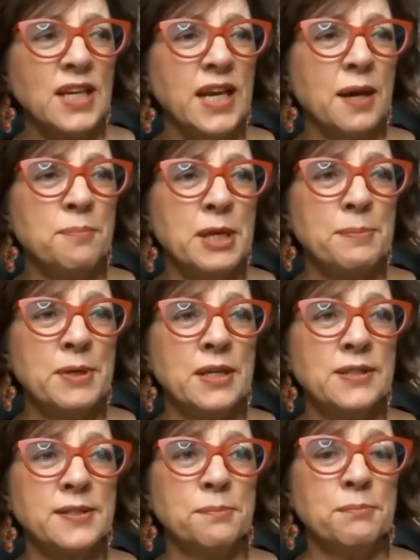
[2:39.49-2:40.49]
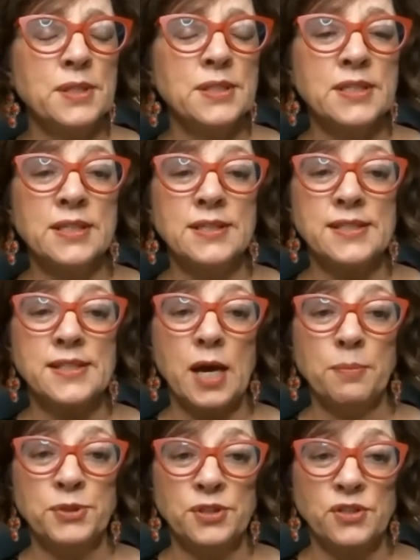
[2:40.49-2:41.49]
and maybe some
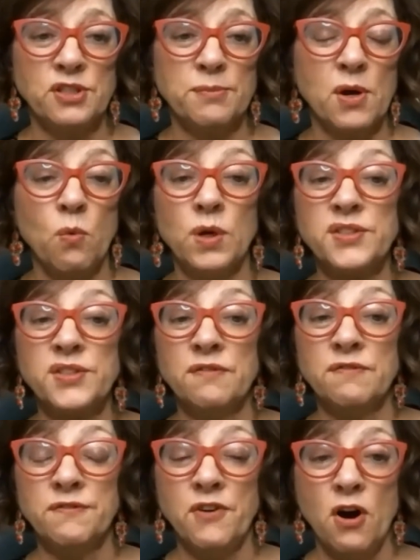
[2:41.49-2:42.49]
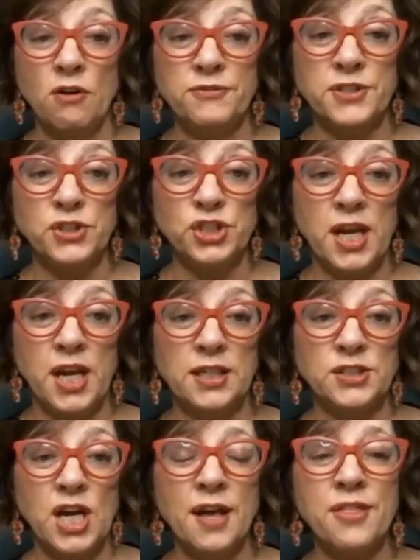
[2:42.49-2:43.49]
misconceptions about what's involved in
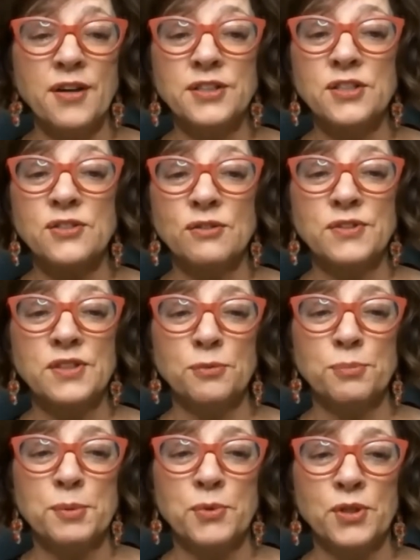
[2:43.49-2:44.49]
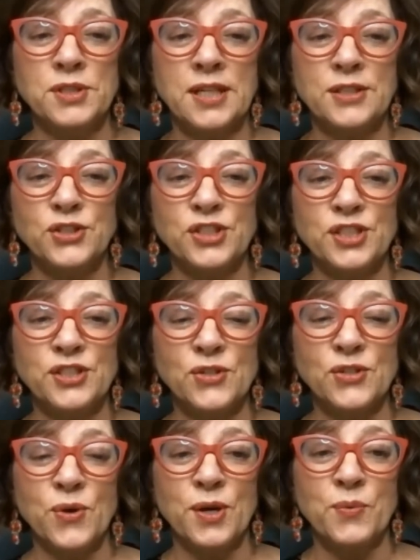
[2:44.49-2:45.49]
change, I thought deserved a little bit more attention. And
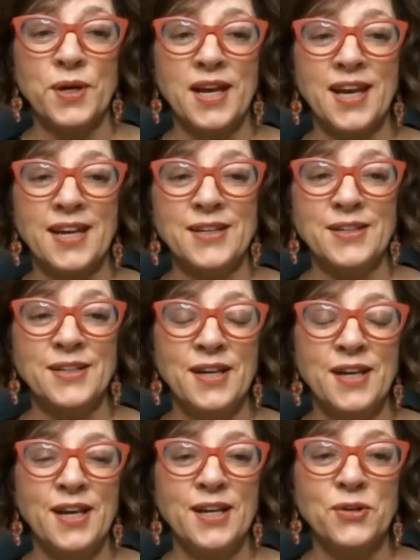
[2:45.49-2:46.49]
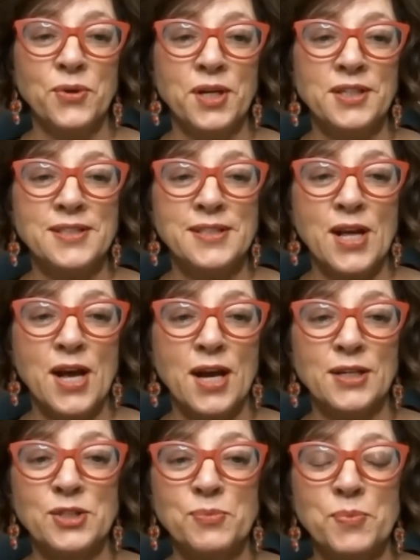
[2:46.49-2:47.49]
so I went ahead and created
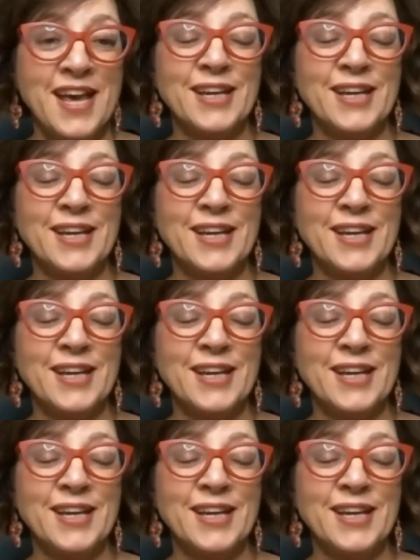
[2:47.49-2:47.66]
slides.